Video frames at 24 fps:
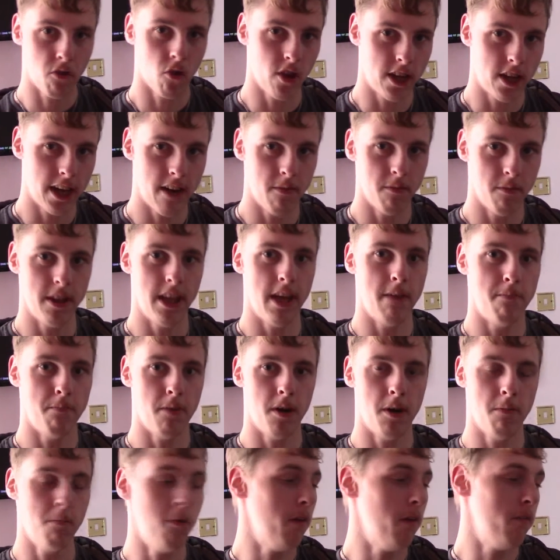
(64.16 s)
a falling out with their
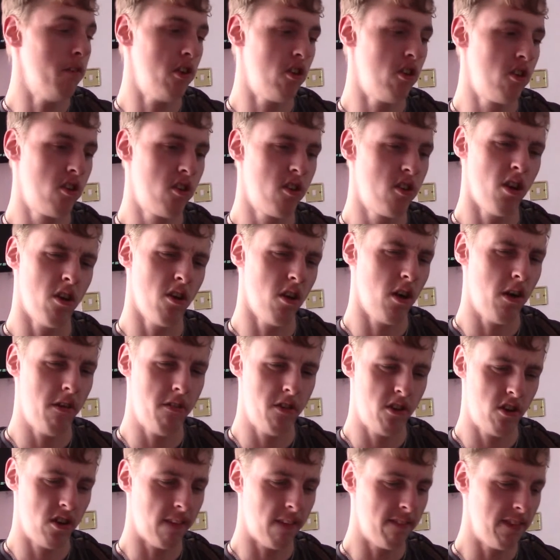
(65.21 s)
mum over
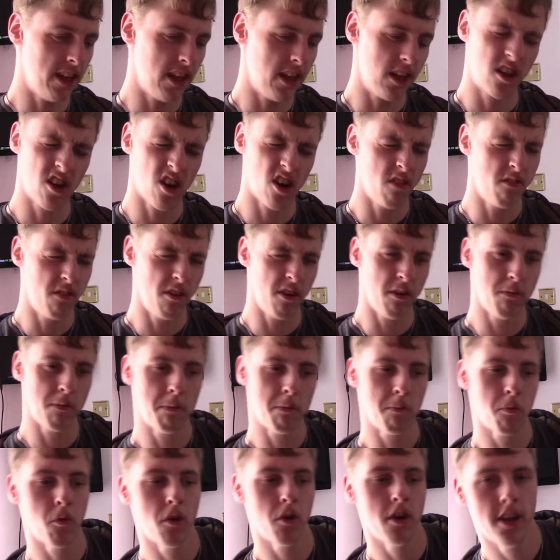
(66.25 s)
something, I can't really
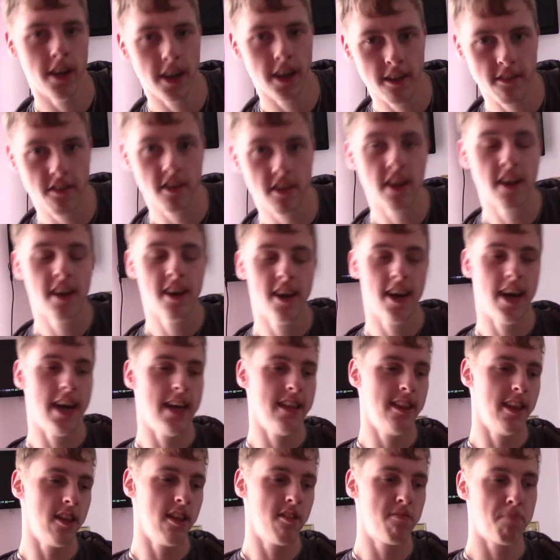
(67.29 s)
remember what it is,
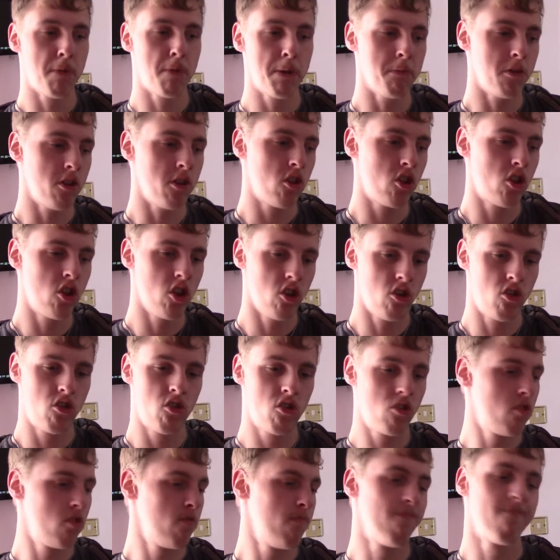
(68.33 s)
and they pretty much
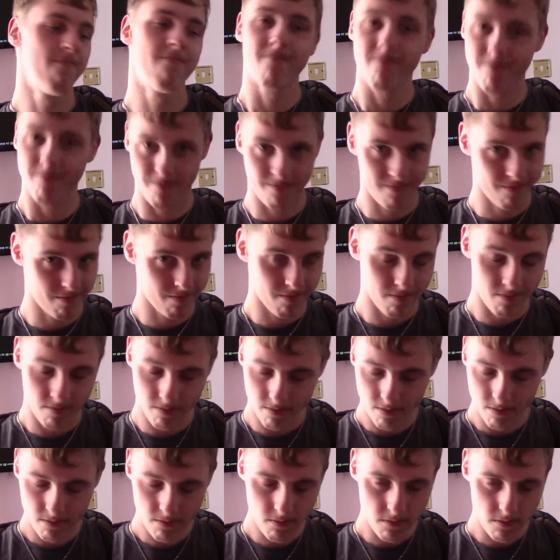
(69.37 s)
just
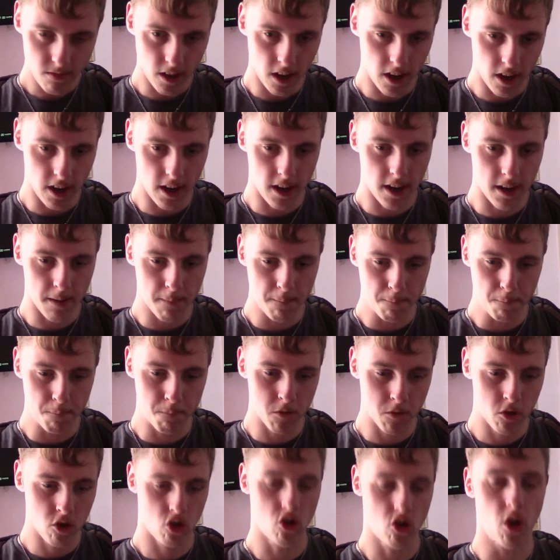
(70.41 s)

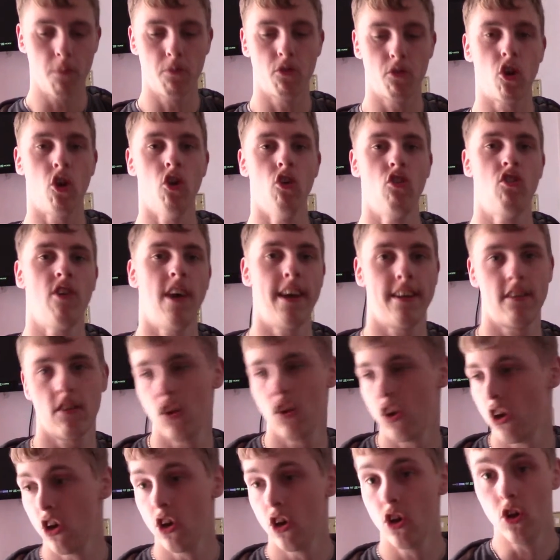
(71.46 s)
stopped contact
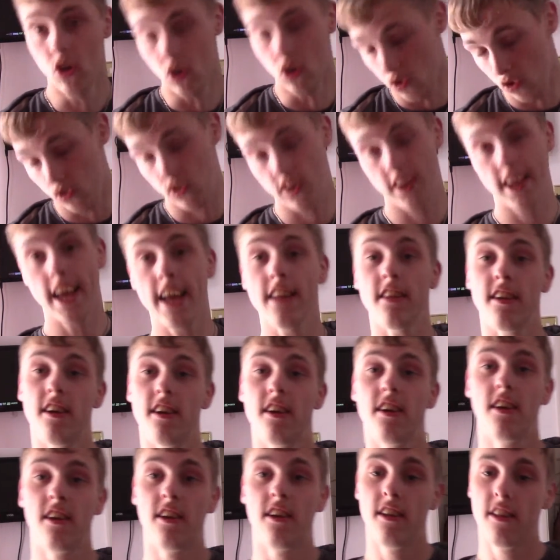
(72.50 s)
altogether.
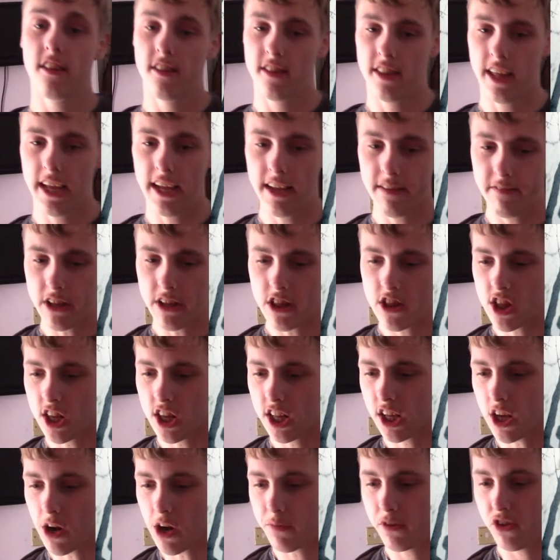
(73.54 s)
They
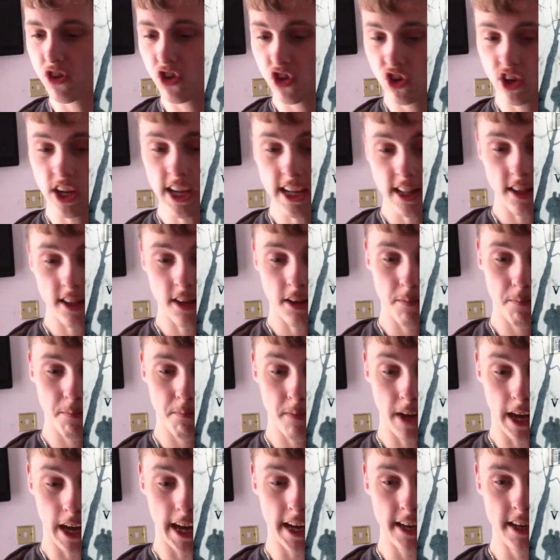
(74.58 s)
eventually go and see
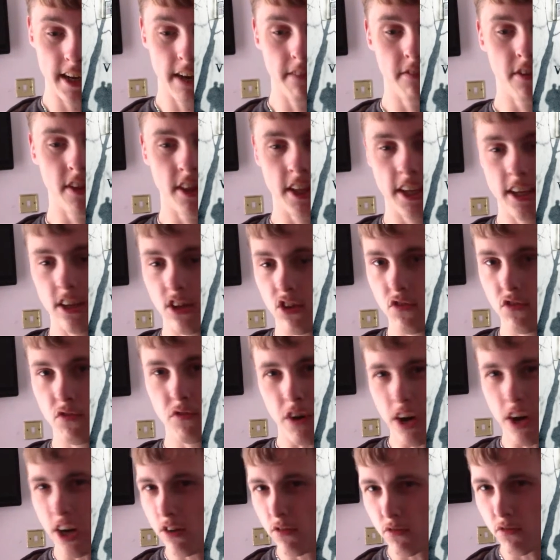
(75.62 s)
them, and everything is
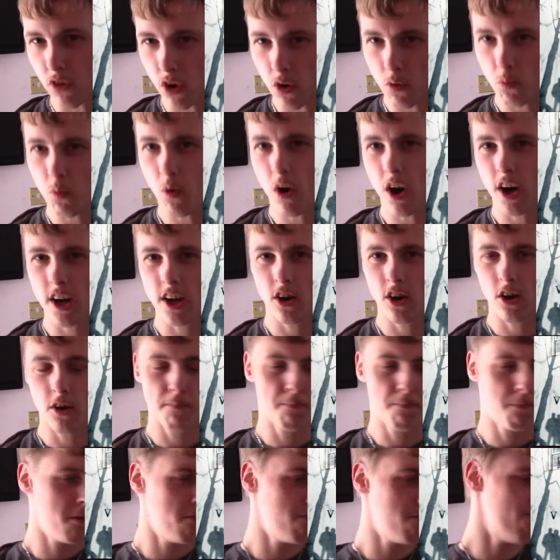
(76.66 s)
fine for a while,
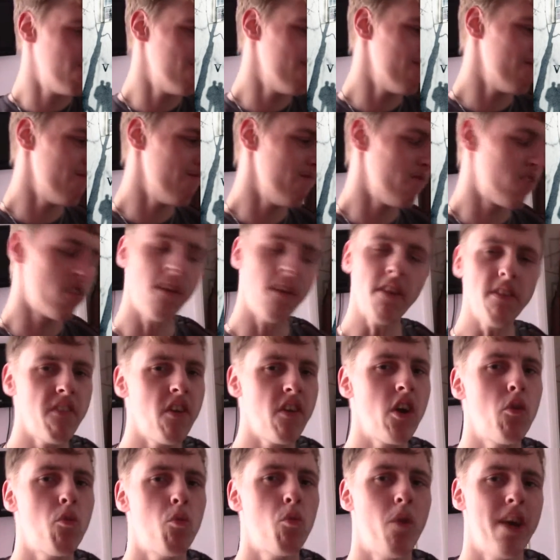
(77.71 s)
but something
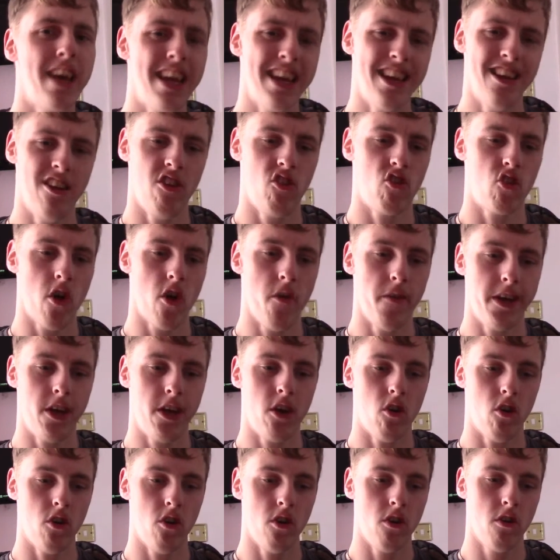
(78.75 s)
very weird is going
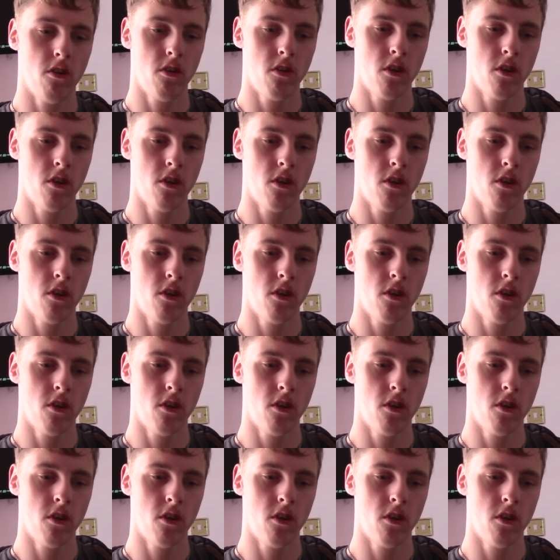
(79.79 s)
on.